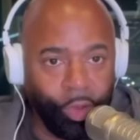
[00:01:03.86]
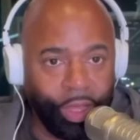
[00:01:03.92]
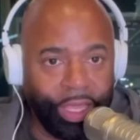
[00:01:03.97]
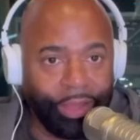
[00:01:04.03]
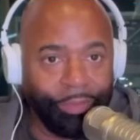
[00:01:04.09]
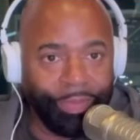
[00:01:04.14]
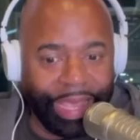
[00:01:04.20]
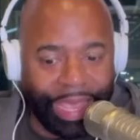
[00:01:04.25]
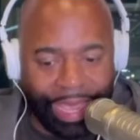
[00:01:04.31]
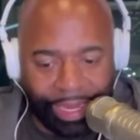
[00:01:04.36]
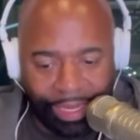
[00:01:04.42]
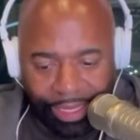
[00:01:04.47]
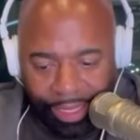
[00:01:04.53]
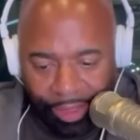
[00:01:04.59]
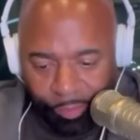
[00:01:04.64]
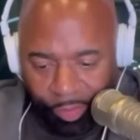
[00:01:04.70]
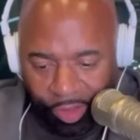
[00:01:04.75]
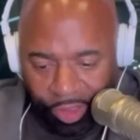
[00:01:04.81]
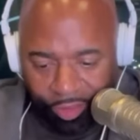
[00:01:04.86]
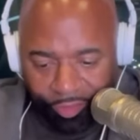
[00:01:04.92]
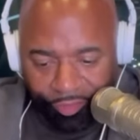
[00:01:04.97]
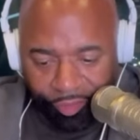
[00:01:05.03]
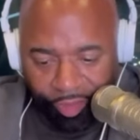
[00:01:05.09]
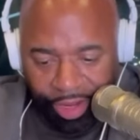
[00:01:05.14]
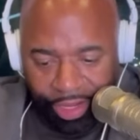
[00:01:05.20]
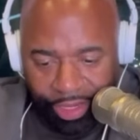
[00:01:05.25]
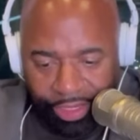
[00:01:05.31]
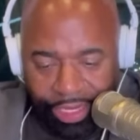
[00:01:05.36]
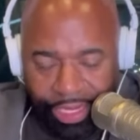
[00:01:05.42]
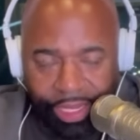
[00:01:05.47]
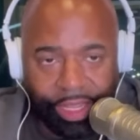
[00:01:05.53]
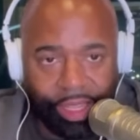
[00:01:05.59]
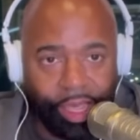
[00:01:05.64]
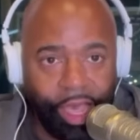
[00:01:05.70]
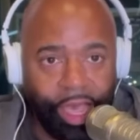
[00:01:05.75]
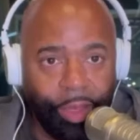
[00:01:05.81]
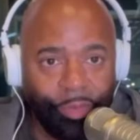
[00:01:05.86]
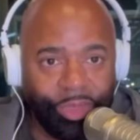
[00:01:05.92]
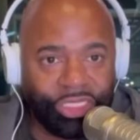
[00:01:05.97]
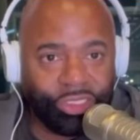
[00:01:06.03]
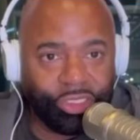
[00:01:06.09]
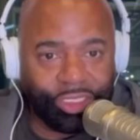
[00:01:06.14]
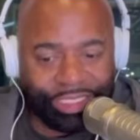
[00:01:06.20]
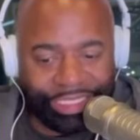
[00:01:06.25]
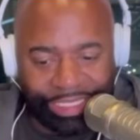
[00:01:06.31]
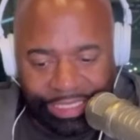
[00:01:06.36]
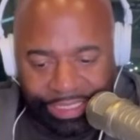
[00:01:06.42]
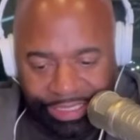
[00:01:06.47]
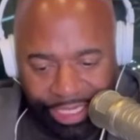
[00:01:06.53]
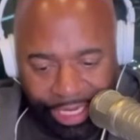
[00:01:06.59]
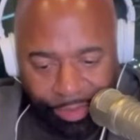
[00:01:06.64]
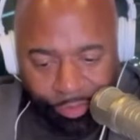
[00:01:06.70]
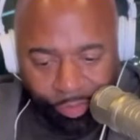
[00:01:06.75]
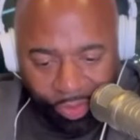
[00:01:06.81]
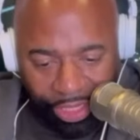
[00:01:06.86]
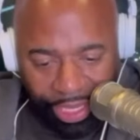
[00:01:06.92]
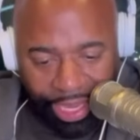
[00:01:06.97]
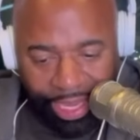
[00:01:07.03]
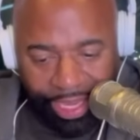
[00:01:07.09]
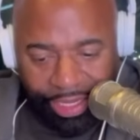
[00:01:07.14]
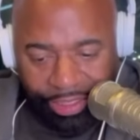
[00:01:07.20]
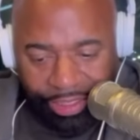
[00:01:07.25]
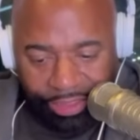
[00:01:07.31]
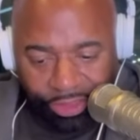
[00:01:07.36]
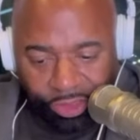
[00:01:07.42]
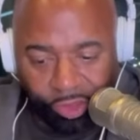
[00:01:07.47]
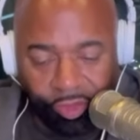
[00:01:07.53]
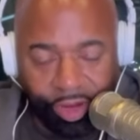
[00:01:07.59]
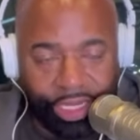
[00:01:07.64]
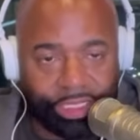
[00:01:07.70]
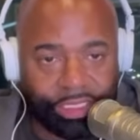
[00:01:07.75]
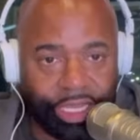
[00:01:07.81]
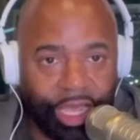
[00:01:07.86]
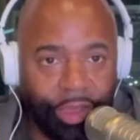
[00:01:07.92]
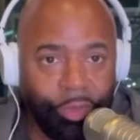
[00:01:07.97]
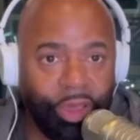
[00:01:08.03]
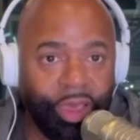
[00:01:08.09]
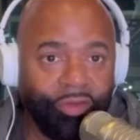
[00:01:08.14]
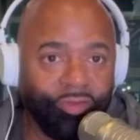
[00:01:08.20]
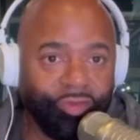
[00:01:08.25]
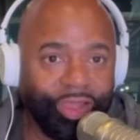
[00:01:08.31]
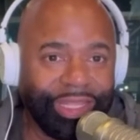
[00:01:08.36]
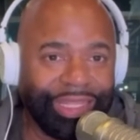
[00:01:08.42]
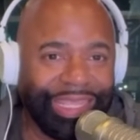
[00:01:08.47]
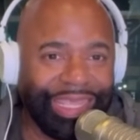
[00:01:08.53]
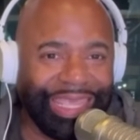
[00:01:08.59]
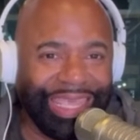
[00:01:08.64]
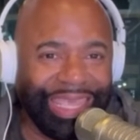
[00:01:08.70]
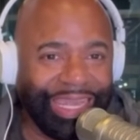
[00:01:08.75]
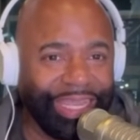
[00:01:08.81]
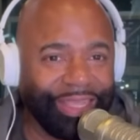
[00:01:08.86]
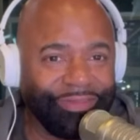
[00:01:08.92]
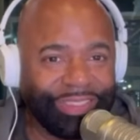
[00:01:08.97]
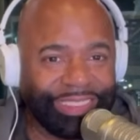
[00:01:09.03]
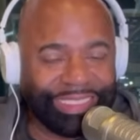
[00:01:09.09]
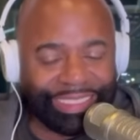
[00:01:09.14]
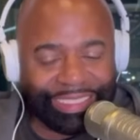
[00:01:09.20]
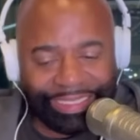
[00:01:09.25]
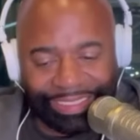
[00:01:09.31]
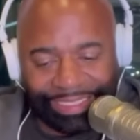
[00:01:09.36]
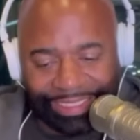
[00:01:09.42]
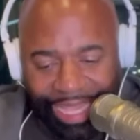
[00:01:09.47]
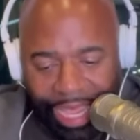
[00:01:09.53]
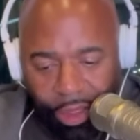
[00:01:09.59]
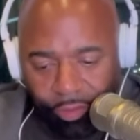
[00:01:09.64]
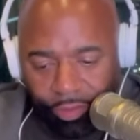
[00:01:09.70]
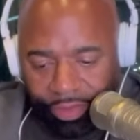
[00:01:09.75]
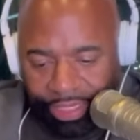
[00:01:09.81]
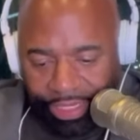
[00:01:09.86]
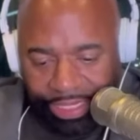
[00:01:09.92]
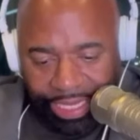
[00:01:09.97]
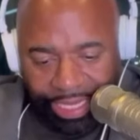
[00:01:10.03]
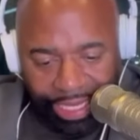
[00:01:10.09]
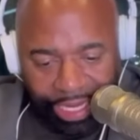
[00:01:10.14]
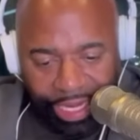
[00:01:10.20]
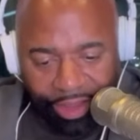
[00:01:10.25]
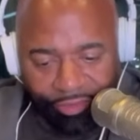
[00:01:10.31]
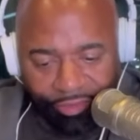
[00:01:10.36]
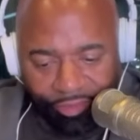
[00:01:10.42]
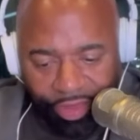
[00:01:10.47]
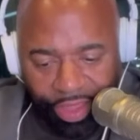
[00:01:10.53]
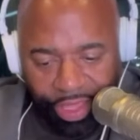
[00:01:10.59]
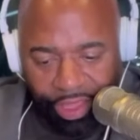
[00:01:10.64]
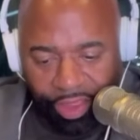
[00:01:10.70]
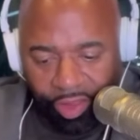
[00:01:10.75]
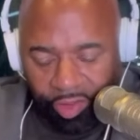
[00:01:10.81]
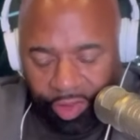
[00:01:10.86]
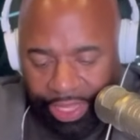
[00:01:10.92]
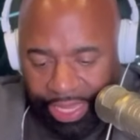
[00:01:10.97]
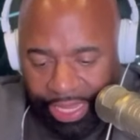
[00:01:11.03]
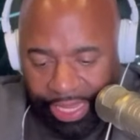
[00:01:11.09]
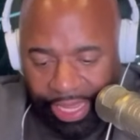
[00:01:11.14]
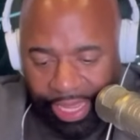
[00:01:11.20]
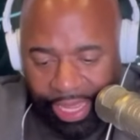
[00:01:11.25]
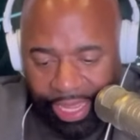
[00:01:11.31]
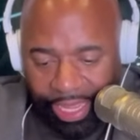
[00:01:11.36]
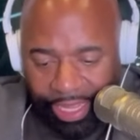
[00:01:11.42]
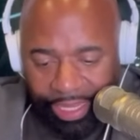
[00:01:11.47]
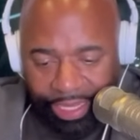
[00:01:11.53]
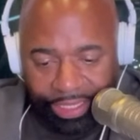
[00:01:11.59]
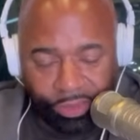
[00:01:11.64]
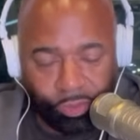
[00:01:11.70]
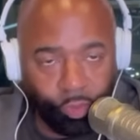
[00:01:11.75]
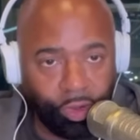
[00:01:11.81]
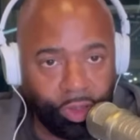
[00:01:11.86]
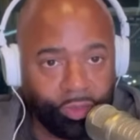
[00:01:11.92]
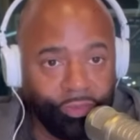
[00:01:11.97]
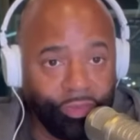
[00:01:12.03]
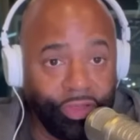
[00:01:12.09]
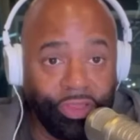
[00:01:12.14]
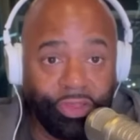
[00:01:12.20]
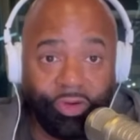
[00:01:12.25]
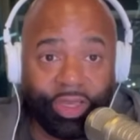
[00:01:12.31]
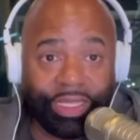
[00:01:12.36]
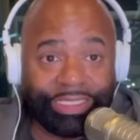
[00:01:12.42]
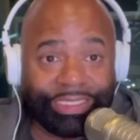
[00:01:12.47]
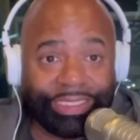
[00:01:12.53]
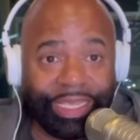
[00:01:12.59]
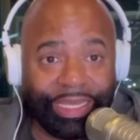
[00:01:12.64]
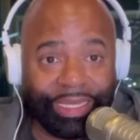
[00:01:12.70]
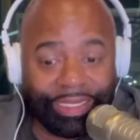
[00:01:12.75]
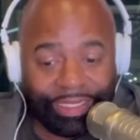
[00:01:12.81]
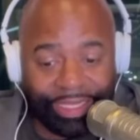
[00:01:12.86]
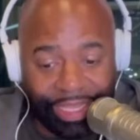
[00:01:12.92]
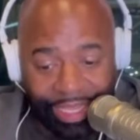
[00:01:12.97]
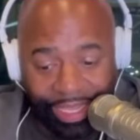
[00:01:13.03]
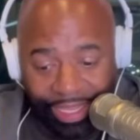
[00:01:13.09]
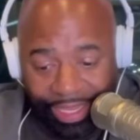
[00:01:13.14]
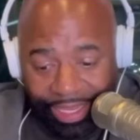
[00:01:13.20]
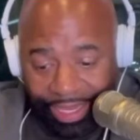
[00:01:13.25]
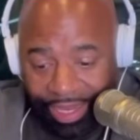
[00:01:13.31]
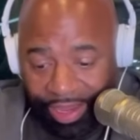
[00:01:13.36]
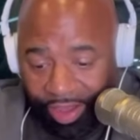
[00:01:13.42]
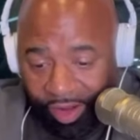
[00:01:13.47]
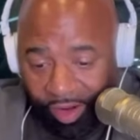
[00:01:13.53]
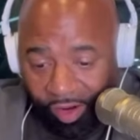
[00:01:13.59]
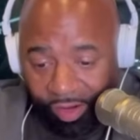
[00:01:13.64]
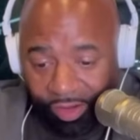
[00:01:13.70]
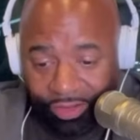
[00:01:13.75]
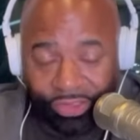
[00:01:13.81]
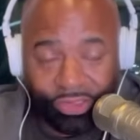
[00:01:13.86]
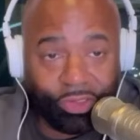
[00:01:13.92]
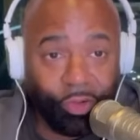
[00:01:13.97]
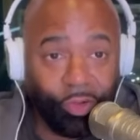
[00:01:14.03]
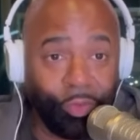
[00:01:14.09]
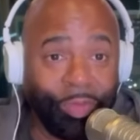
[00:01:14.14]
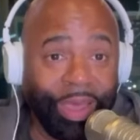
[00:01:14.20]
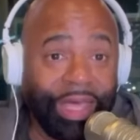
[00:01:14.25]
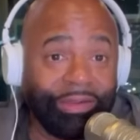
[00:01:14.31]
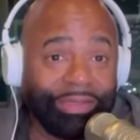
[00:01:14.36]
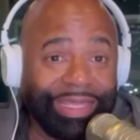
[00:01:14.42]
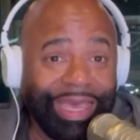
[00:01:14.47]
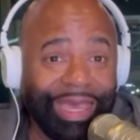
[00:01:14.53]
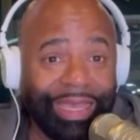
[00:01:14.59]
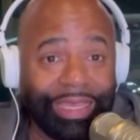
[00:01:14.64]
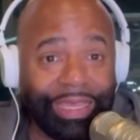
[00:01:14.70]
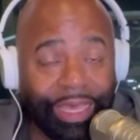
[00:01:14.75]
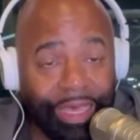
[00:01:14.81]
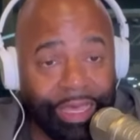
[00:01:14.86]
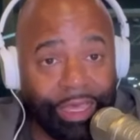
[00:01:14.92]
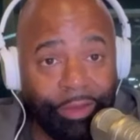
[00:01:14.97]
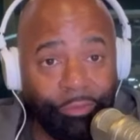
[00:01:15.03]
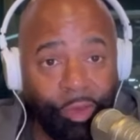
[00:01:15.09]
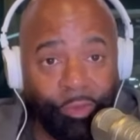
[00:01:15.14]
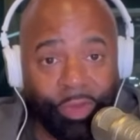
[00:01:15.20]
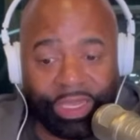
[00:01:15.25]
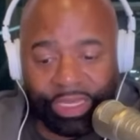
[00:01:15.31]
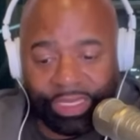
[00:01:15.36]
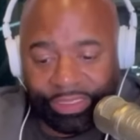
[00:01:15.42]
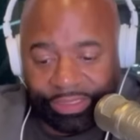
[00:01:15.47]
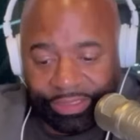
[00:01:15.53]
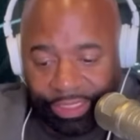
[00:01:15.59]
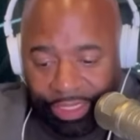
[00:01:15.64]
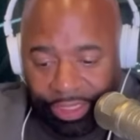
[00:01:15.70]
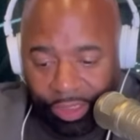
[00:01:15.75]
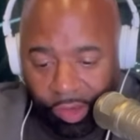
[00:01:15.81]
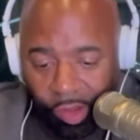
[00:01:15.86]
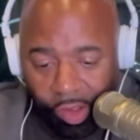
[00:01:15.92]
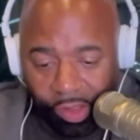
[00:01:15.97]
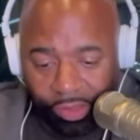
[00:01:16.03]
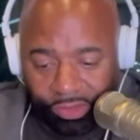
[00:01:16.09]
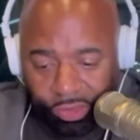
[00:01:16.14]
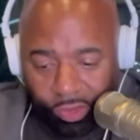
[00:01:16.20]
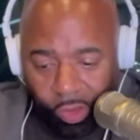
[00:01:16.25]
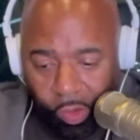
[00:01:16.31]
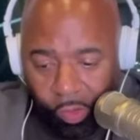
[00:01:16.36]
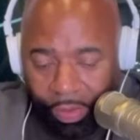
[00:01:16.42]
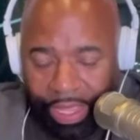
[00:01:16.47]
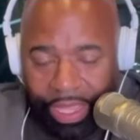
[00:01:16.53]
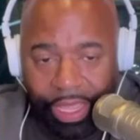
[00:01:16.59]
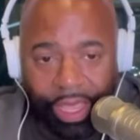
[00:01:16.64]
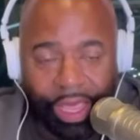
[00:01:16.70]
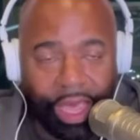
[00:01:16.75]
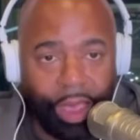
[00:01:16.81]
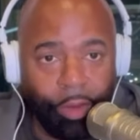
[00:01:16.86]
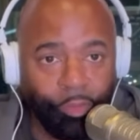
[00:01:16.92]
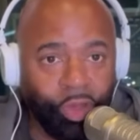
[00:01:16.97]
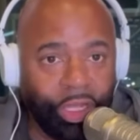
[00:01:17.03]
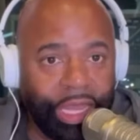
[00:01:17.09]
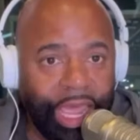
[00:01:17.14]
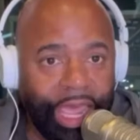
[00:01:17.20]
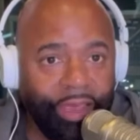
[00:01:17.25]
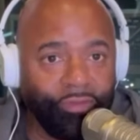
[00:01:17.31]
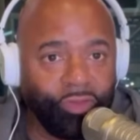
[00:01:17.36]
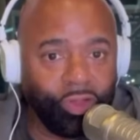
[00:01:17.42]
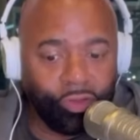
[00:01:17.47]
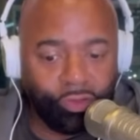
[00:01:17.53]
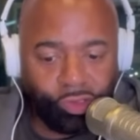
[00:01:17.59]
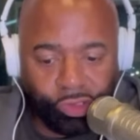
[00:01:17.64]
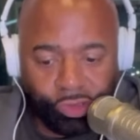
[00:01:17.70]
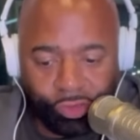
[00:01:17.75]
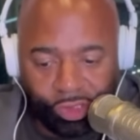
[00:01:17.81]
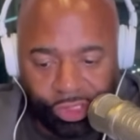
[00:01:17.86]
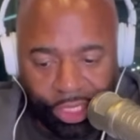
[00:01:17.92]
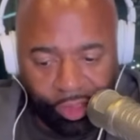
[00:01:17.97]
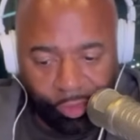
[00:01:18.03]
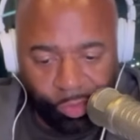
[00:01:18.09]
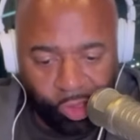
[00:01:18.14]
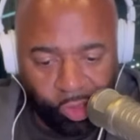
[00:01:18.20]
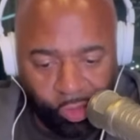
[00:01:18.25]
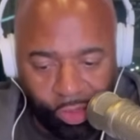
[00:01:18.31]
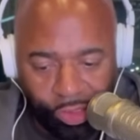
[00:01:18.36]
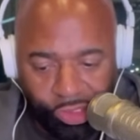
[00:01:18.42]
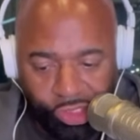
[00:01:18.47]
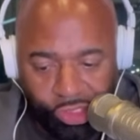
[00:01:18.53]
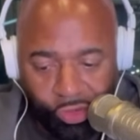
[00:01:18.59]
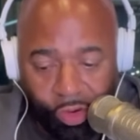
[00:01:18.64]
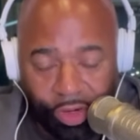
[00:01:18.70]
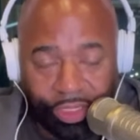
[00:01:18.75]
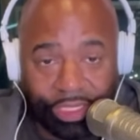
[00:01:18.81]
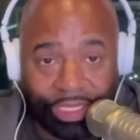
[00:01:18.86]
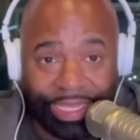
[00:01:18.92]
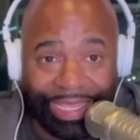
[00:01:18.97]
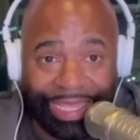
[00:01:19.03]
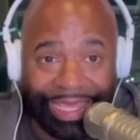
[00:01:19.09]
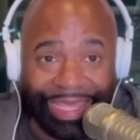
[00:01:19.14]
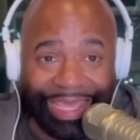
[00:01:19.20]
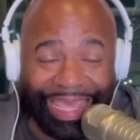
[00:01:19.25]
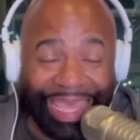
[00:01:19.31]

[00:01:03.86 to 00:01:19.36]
way back. My good friend, Mr. DJ Bland, does a great job covering the NFC South in the NFL. Has worked for USA Today, also about.com. I mean, he's done it all. So I'm going to have those two gentlemen on shortly.